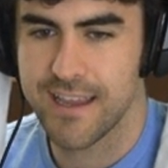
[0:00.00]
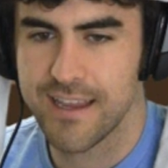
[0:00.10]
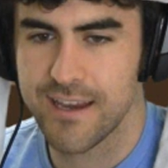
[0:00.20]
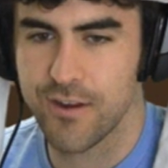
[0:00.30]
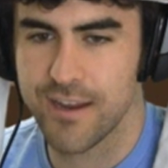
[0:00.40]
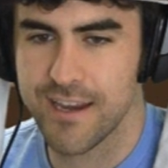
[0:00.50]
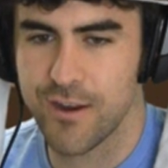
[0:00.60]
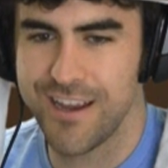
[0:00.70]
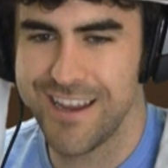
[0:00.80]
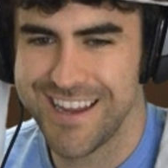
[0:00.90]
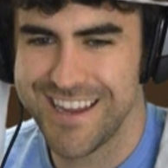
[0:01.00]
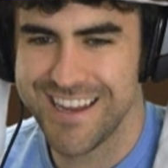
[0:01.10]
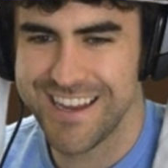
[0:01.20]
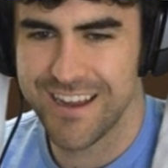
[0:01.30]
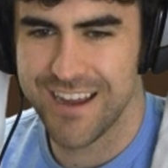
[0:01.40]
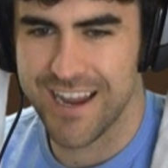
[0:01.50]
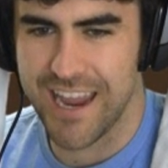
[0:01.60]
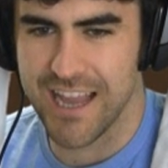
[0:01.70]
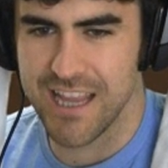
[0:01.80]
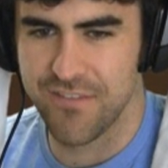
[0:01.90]
Get up, get up. I
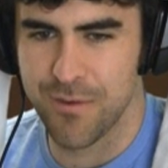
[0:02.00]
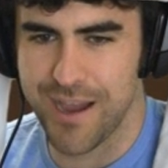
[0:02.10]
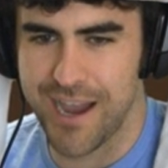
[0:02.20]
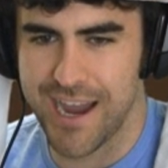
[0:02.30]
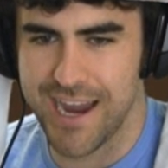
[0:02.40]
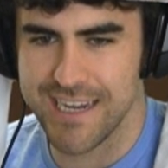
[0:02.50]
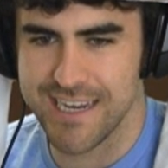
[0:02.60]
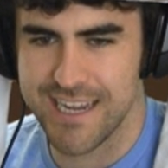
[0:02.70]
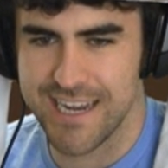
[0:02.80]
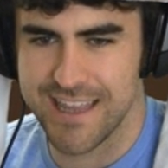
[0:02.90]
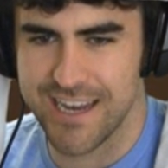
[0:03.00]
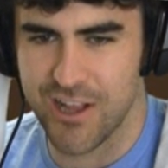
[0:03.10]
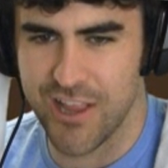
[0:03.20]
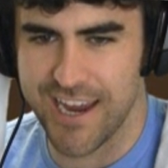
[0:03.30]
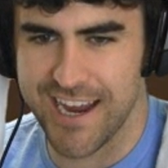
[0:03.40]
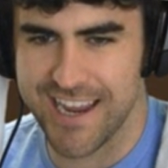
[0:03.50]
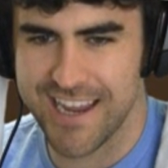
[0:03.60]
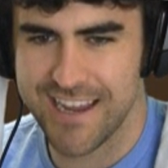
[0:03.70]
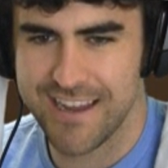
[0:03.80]
can't leave it behind. Get in there, leg.